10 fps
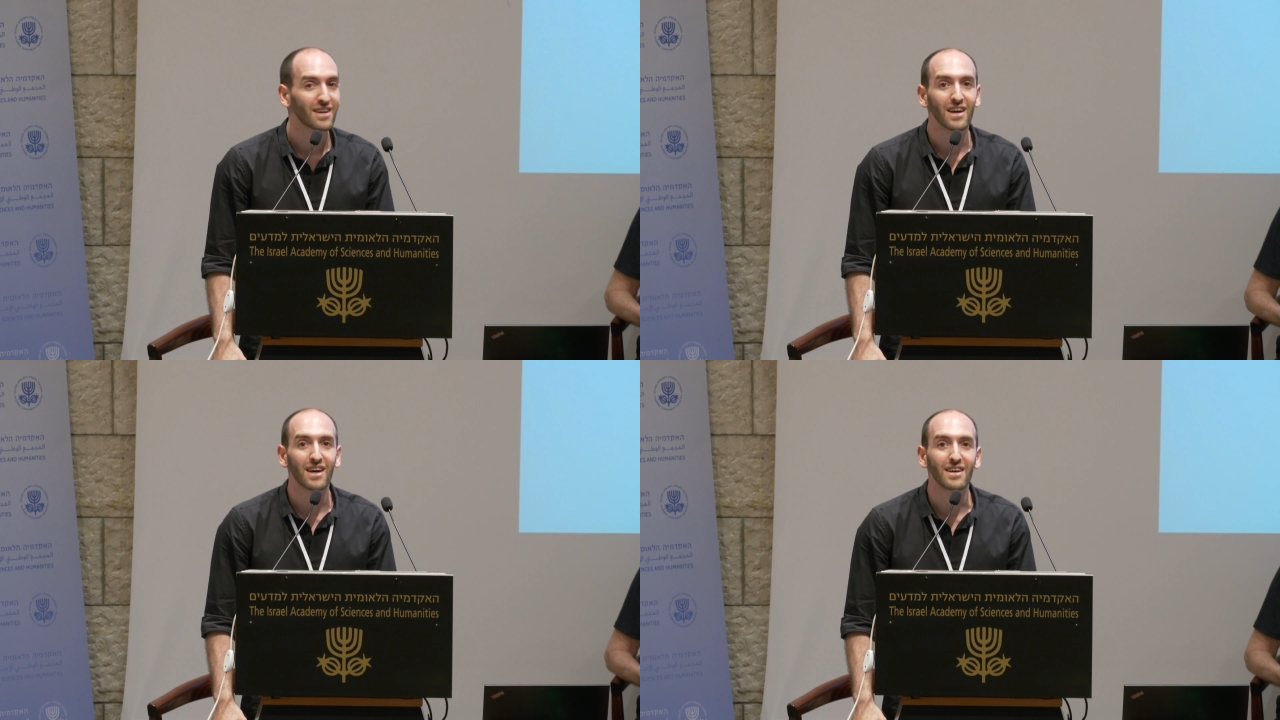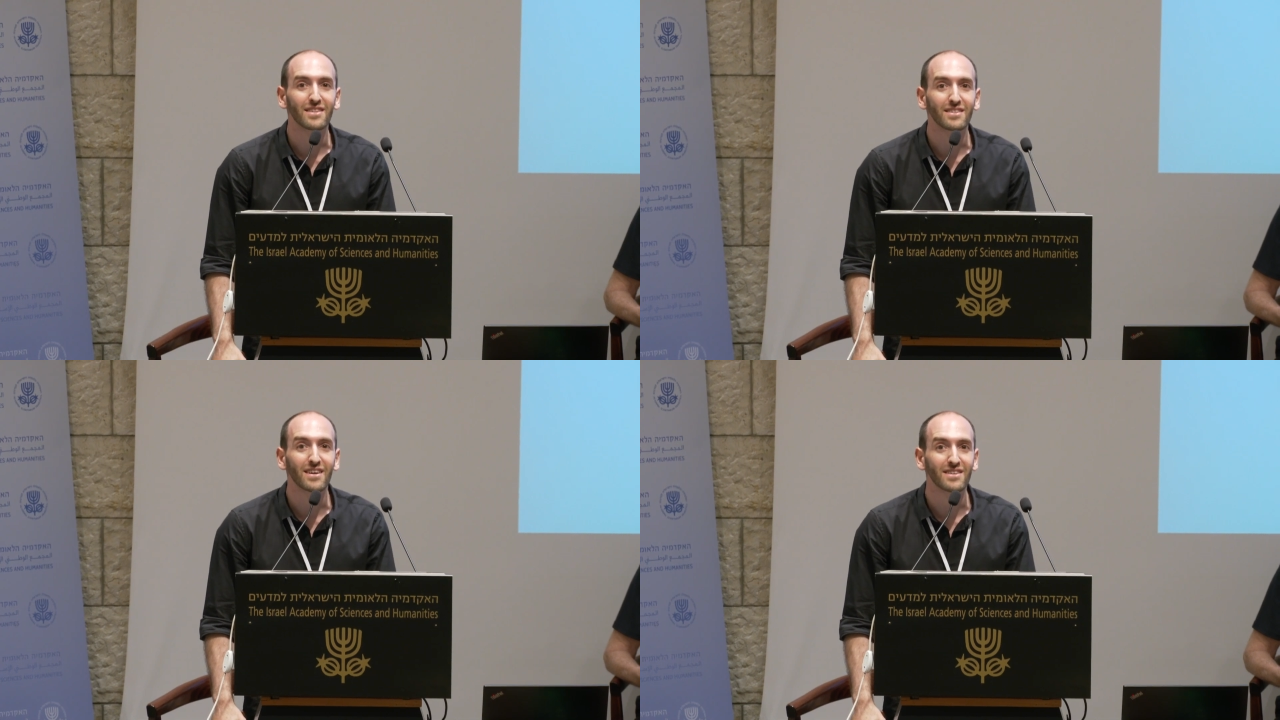
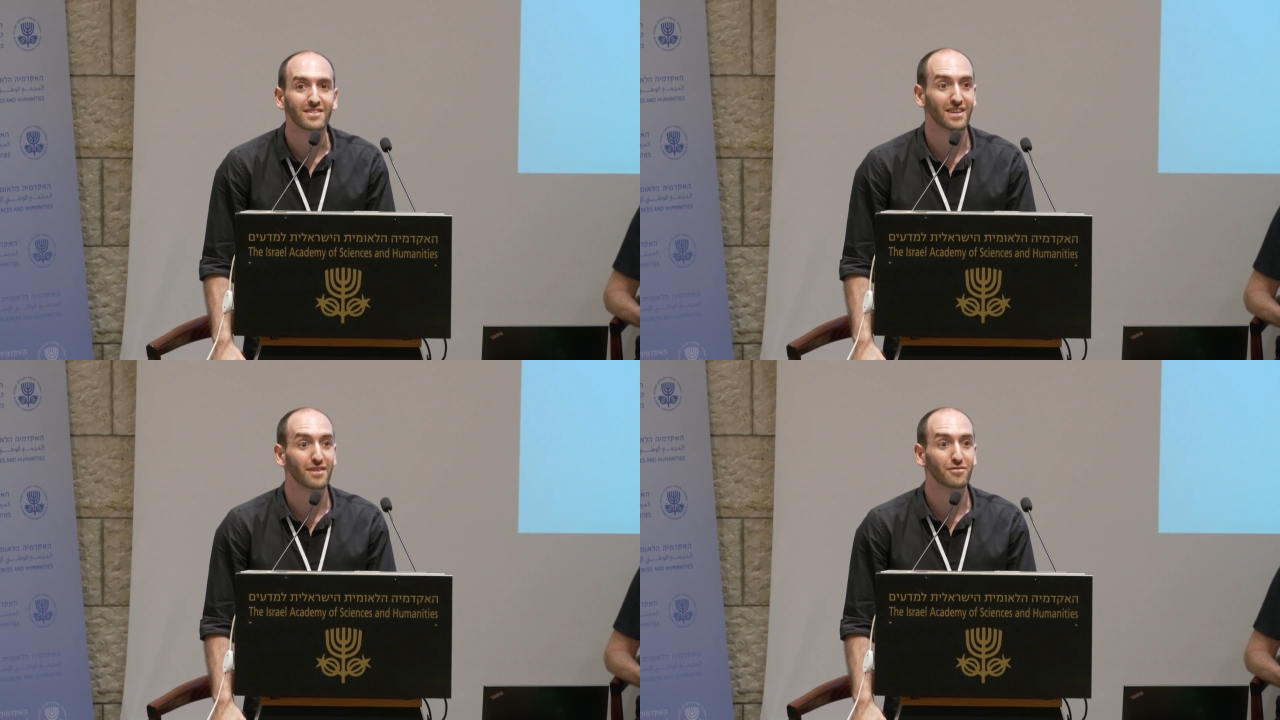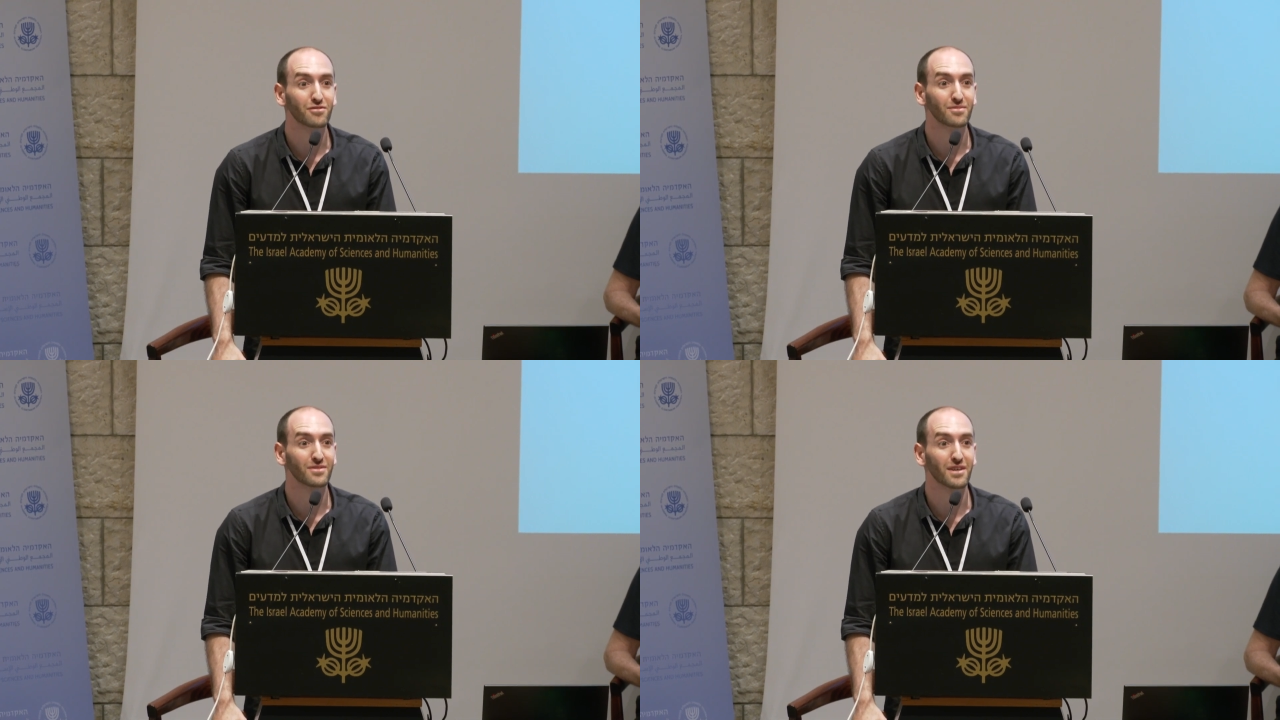And I see I have
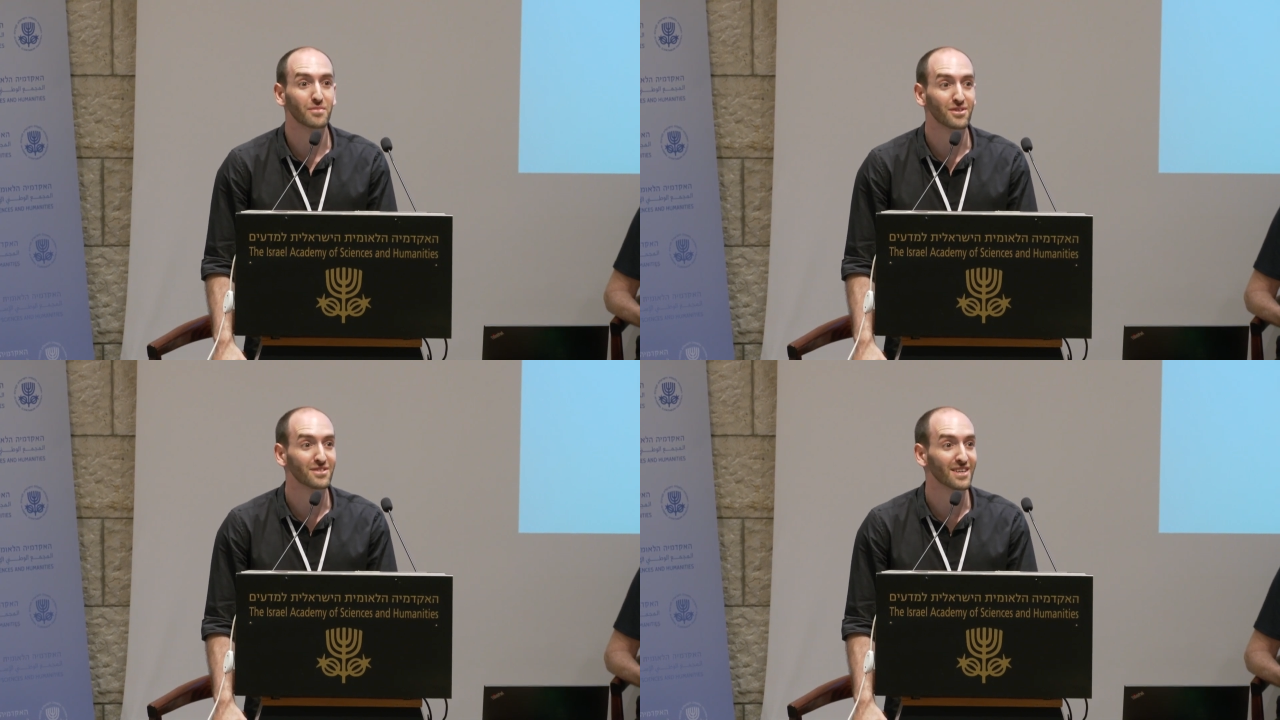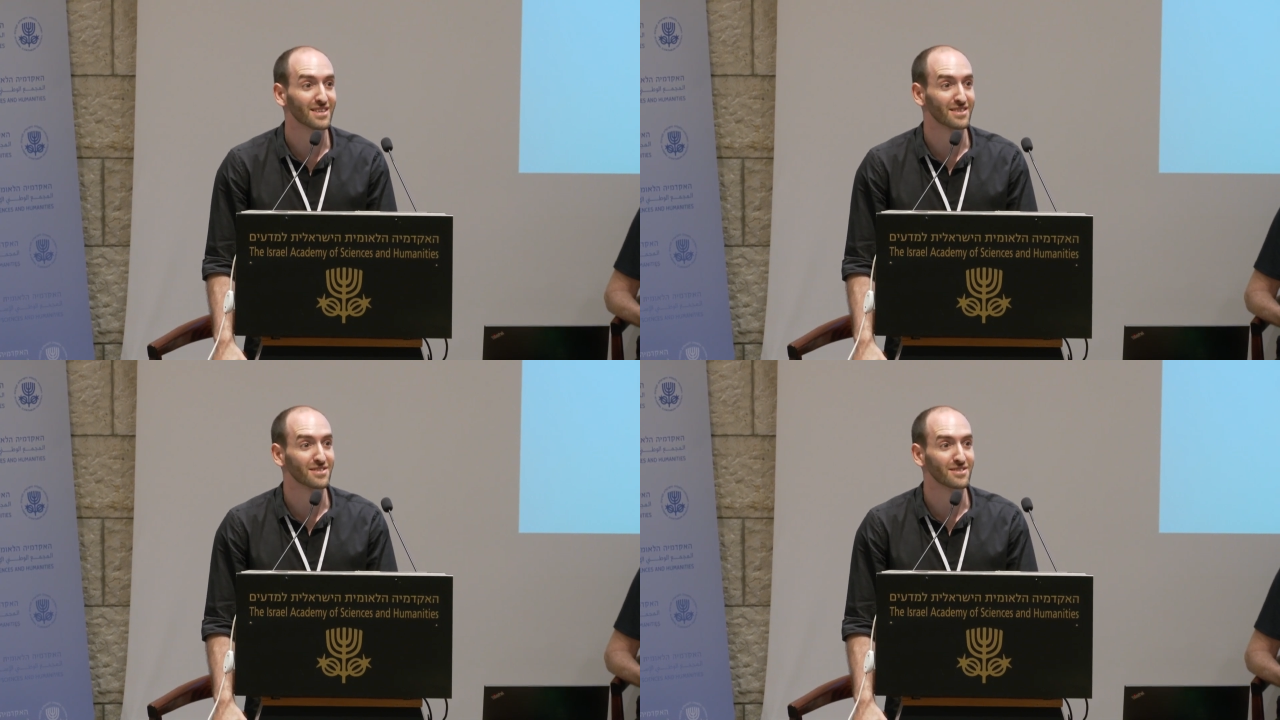10 more seconds.